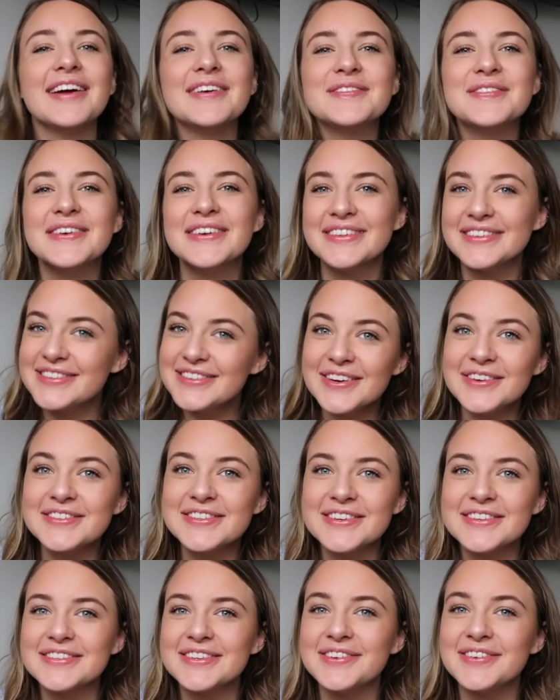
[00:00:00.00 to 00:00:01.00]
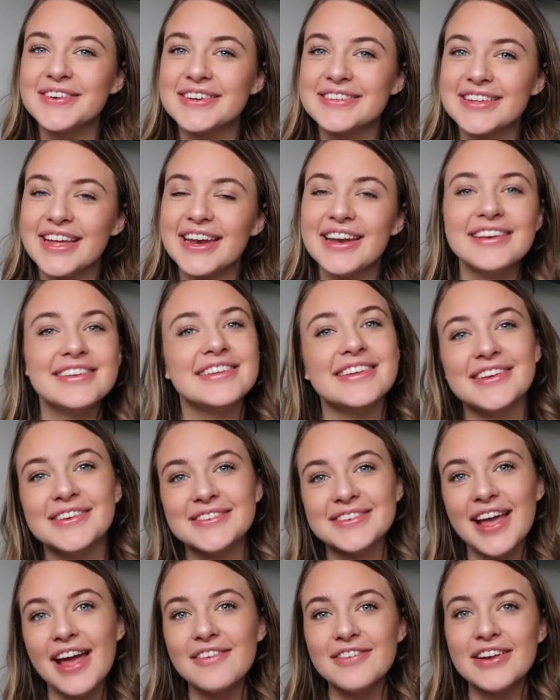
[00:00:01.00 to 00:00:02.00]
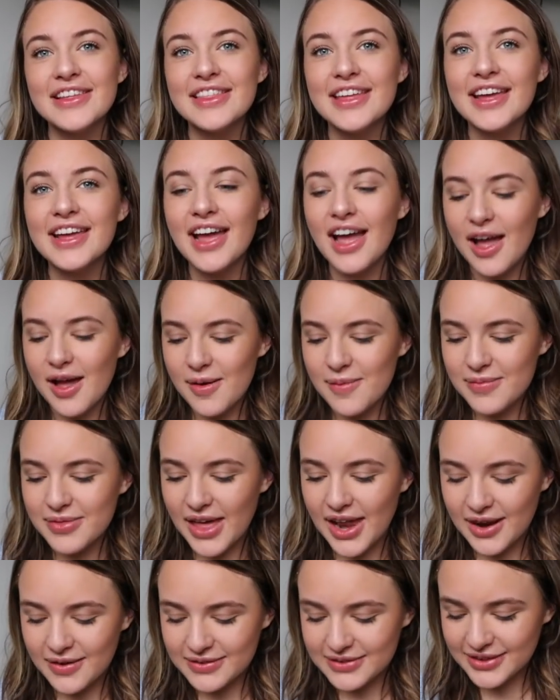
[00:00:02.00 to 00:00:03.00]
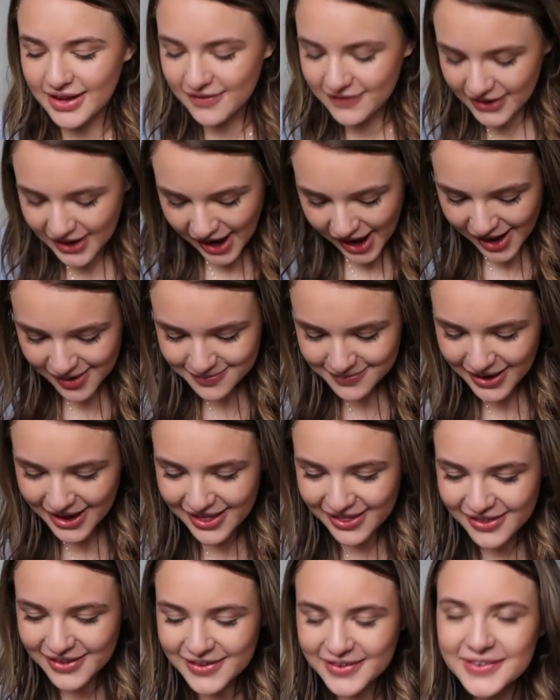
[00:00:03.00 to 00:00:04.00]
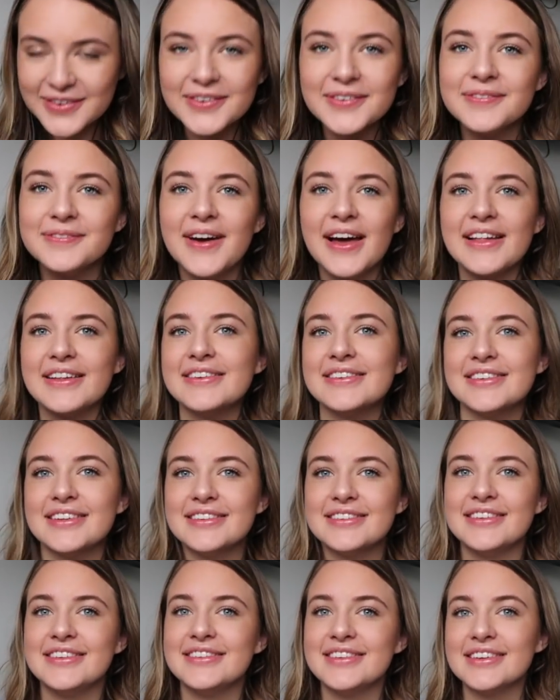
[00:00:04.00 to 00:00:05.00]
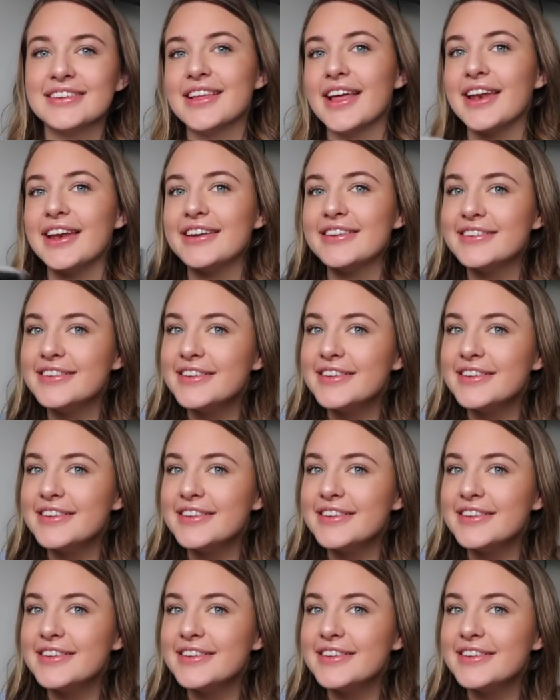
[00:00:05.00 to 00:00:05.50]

am so excited to use everything that I was given. Hi Milo. Milo says he's excited